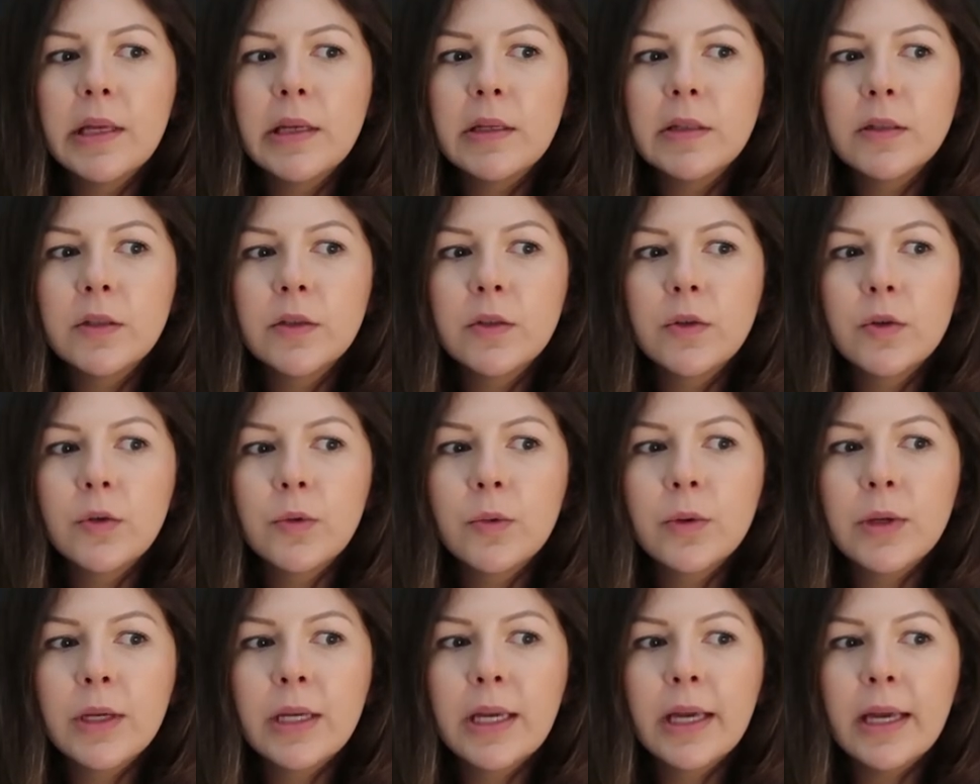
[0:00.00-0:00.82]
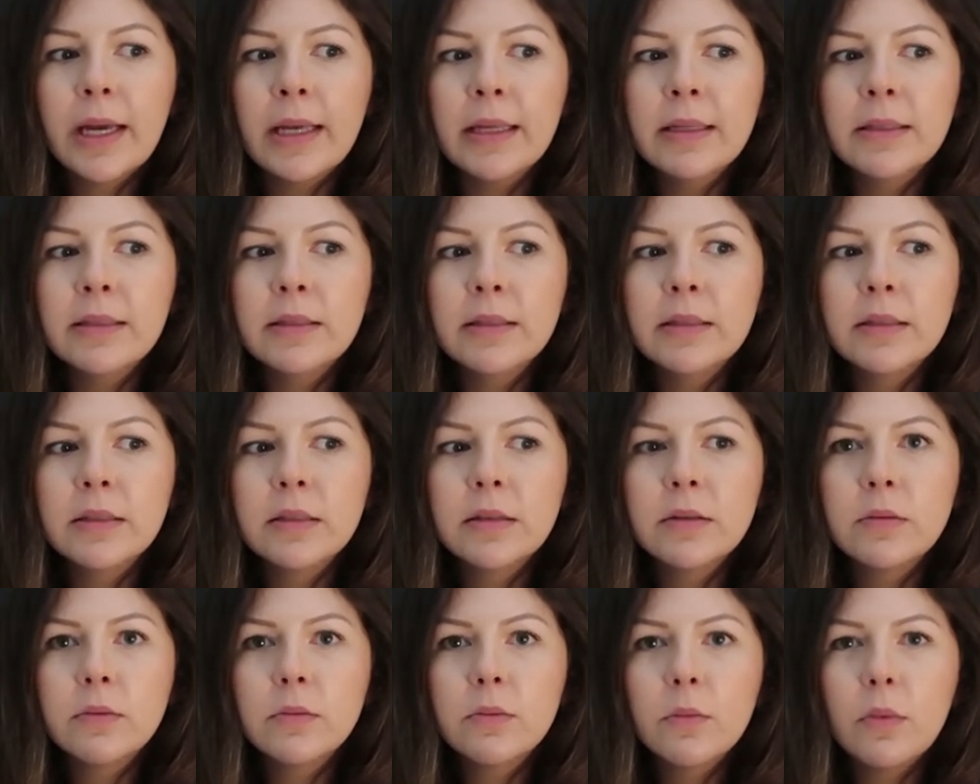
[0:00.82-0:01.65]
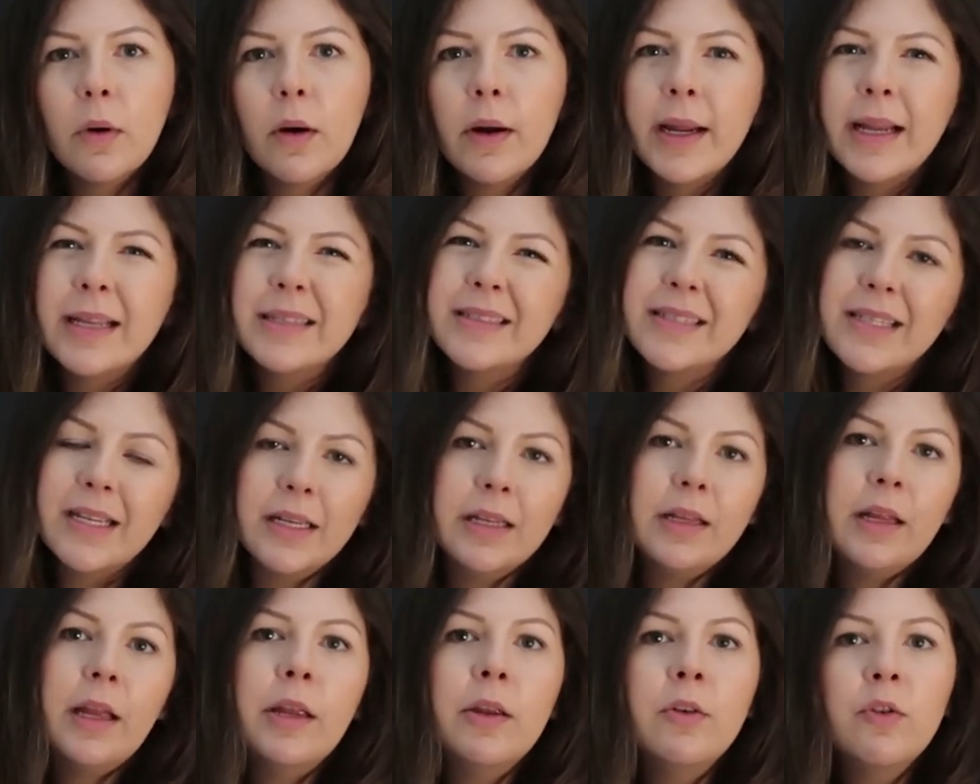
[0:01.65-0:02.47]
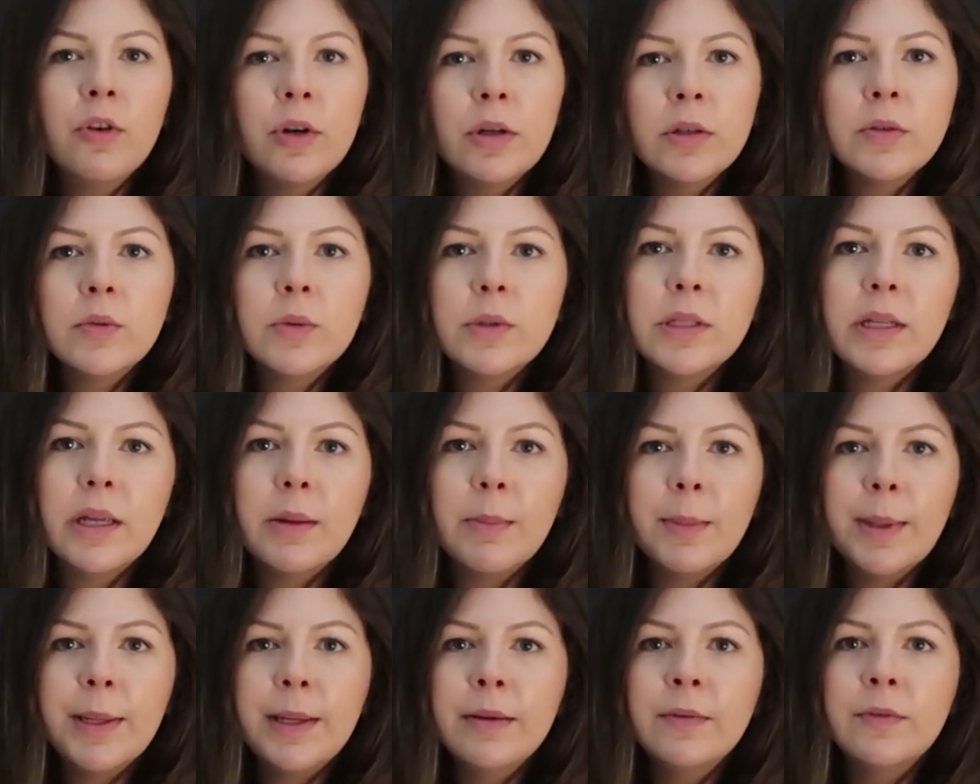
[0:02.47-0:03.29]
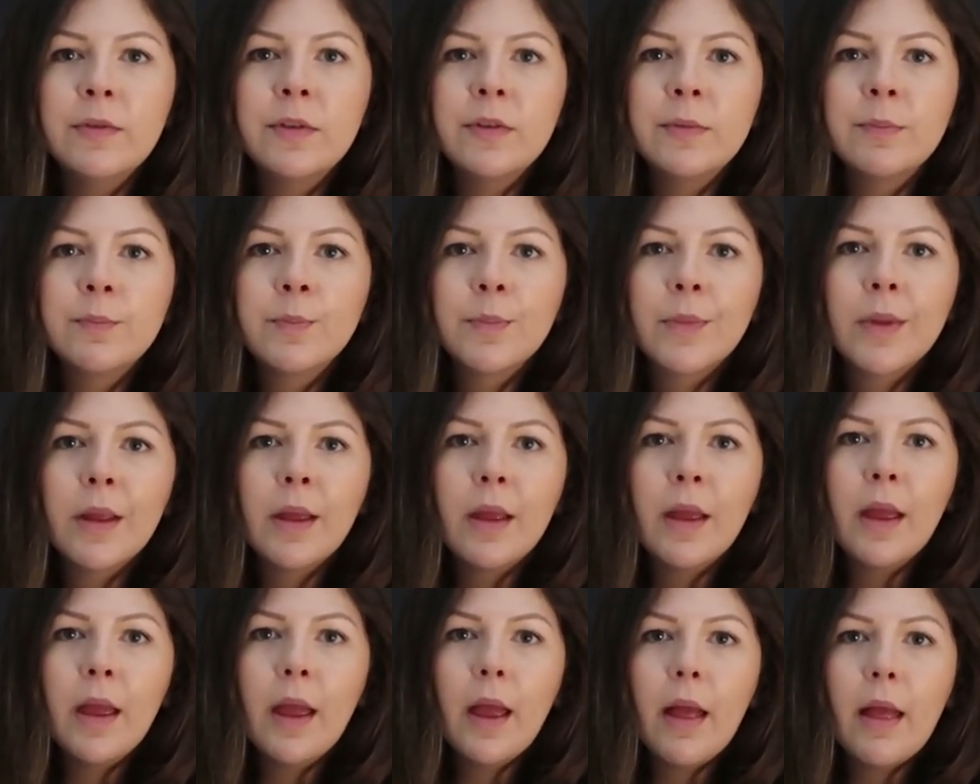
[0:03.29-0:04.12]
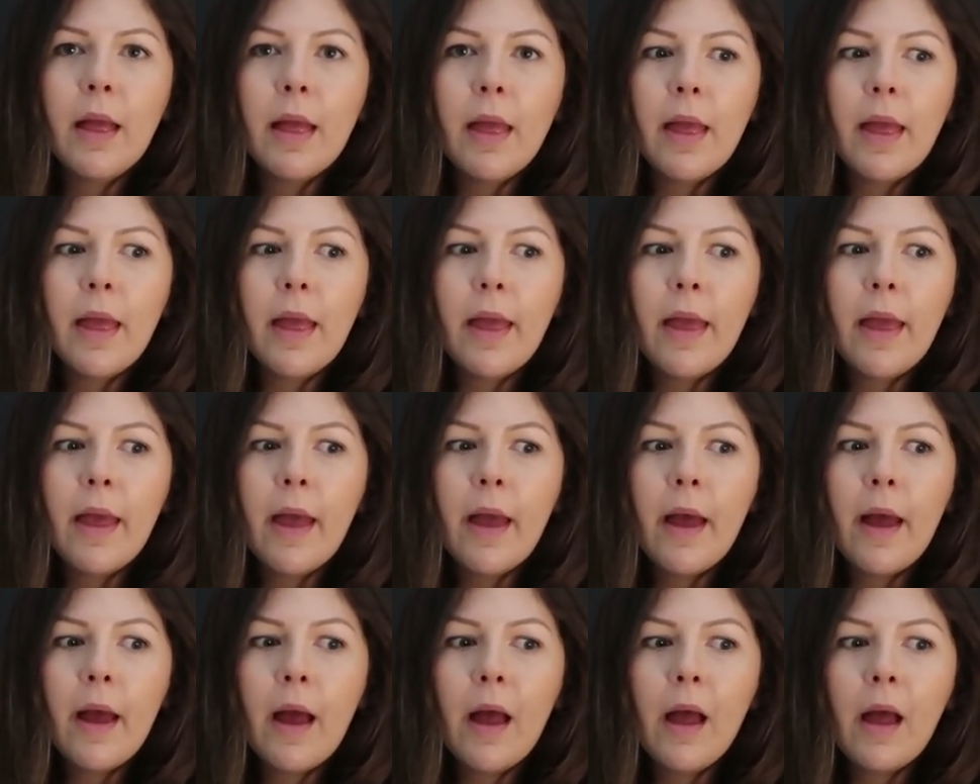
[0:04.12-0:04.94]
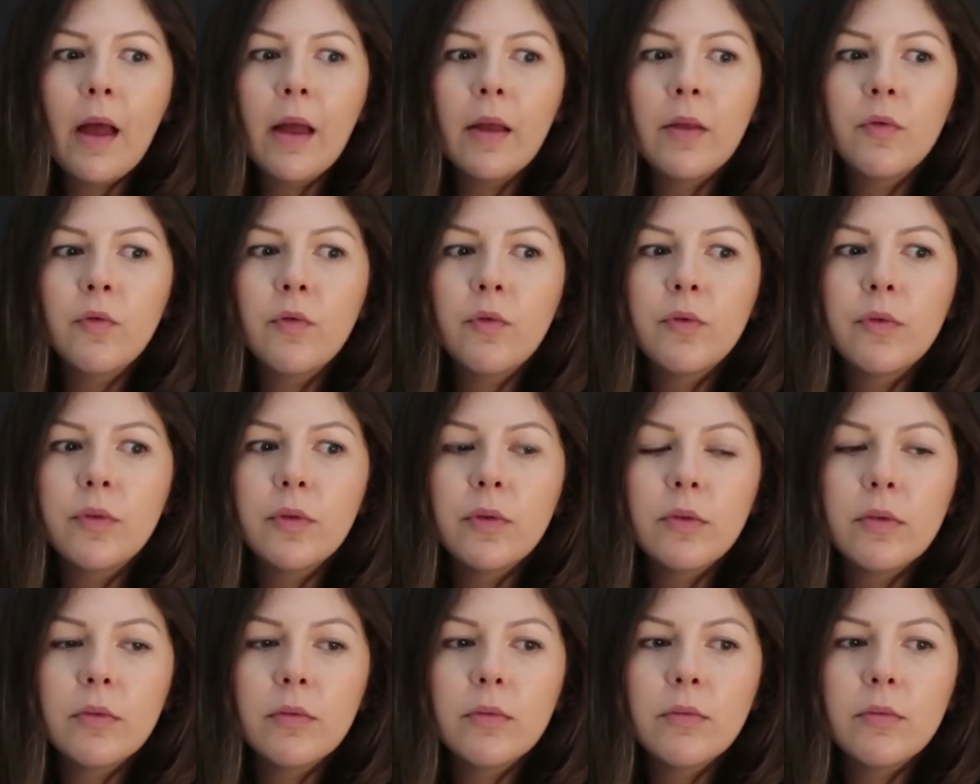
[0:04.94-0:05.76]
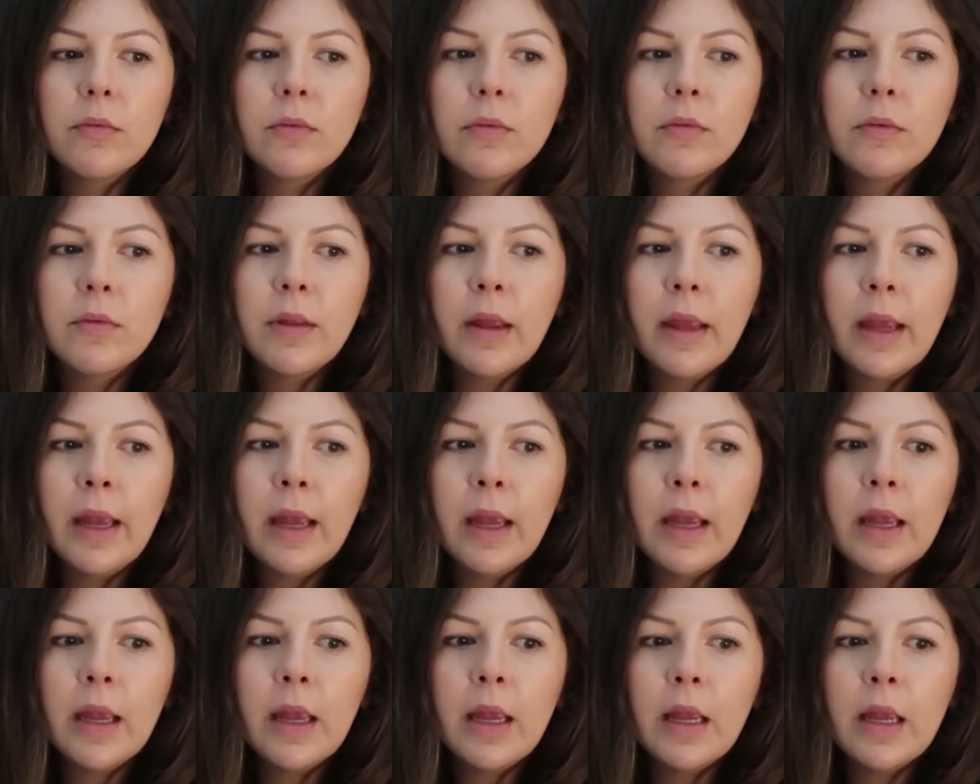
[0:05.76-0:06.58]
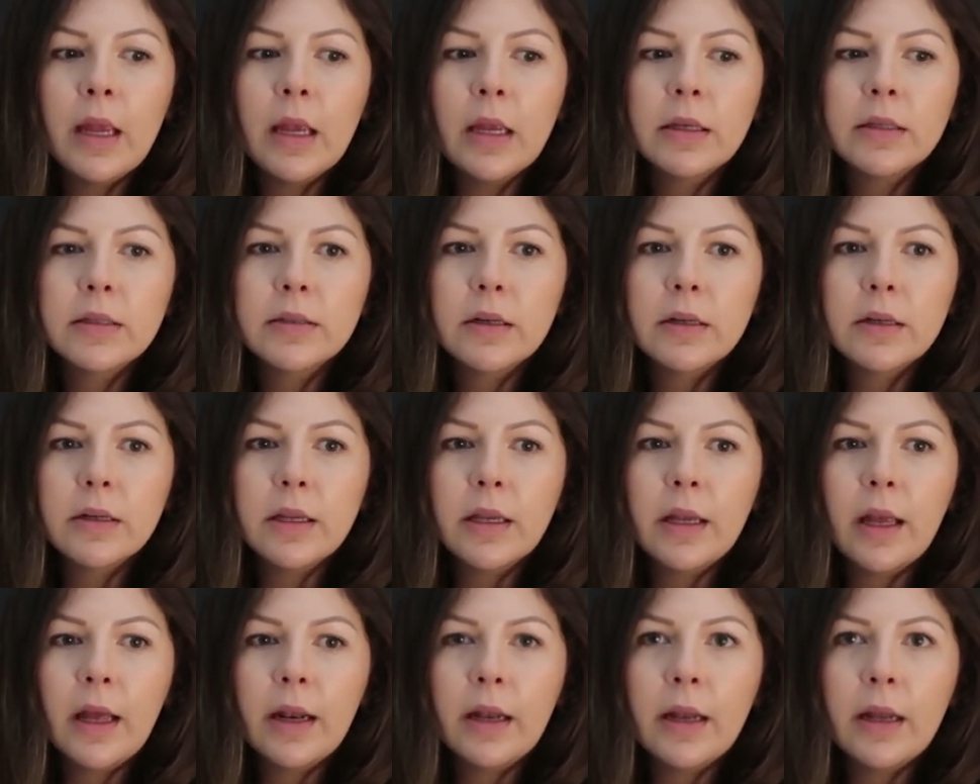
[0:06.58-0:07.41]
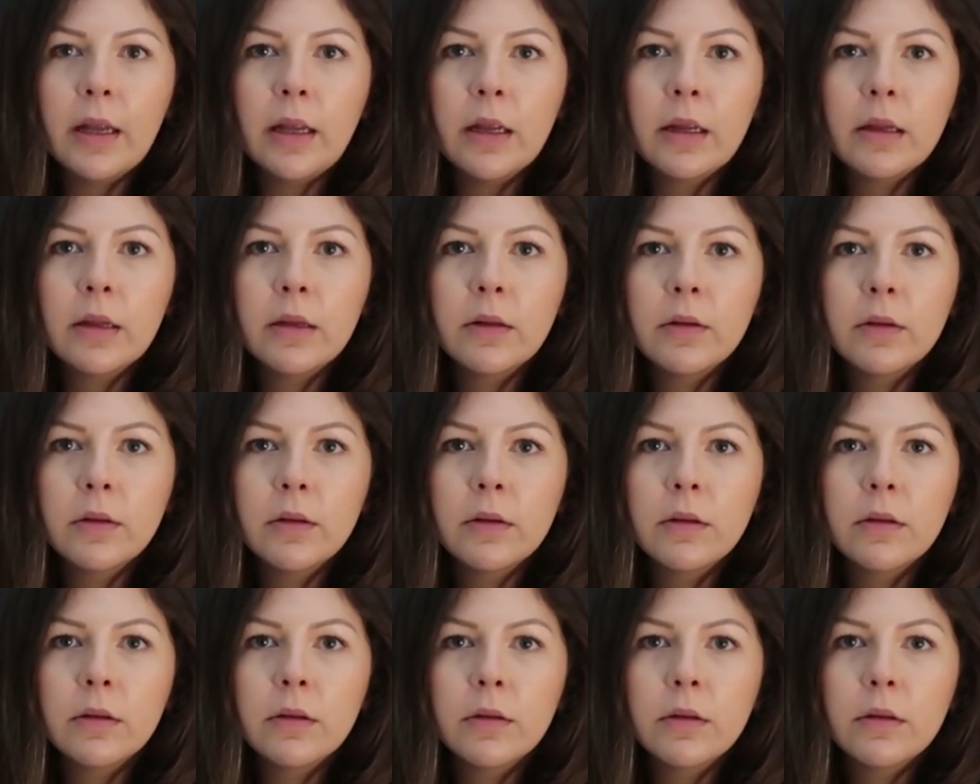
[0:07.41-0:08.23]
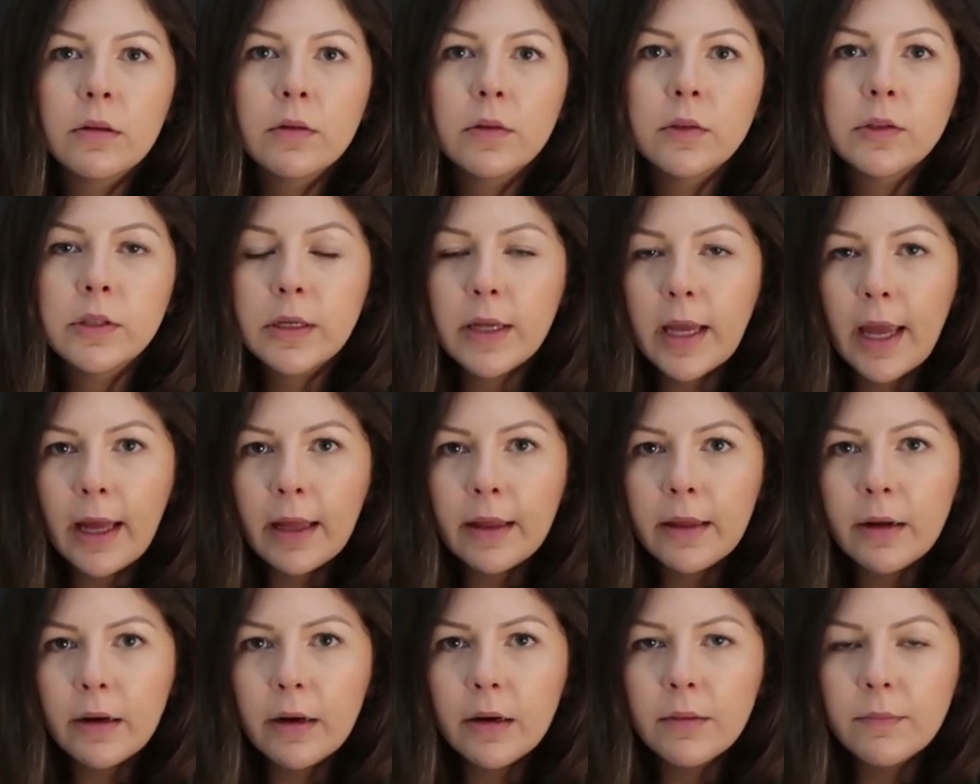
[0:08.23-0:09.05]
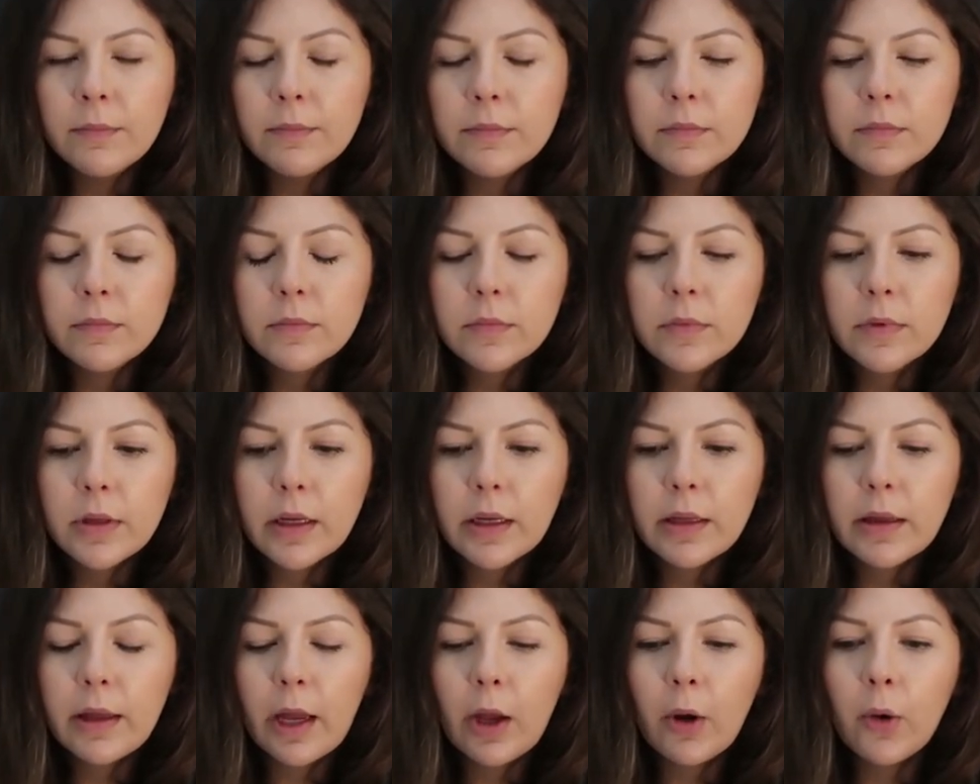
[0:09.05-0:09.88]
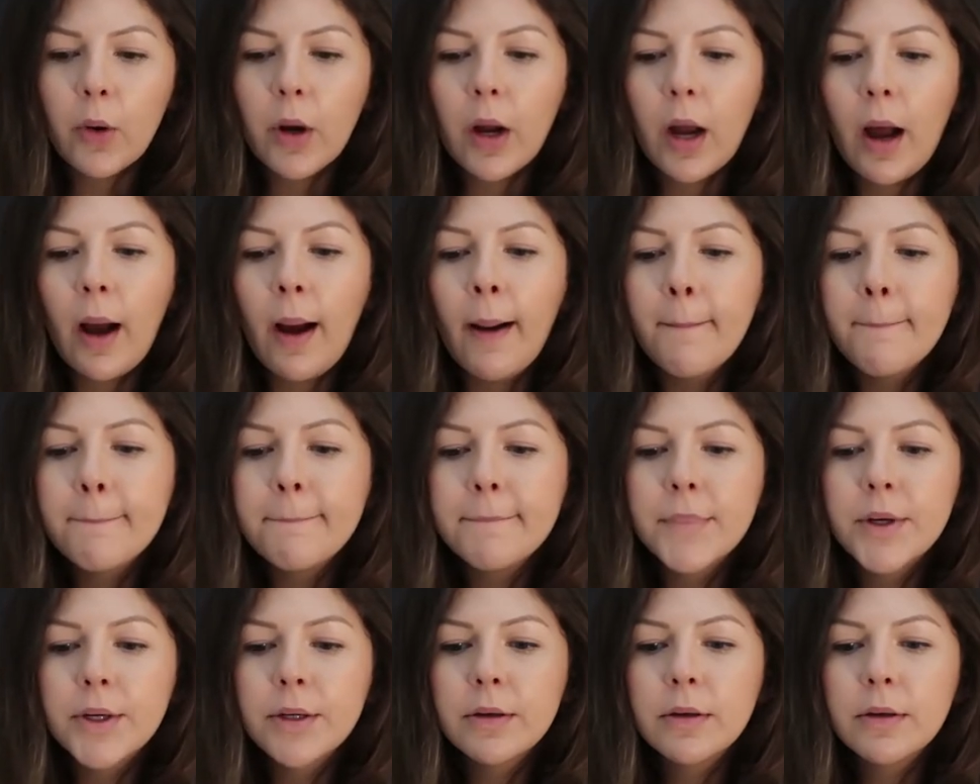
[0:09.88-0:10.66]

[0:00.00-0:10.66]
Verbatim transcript: these two kids, or I guess teenagers when they meet, and they start getting together, like they hook up,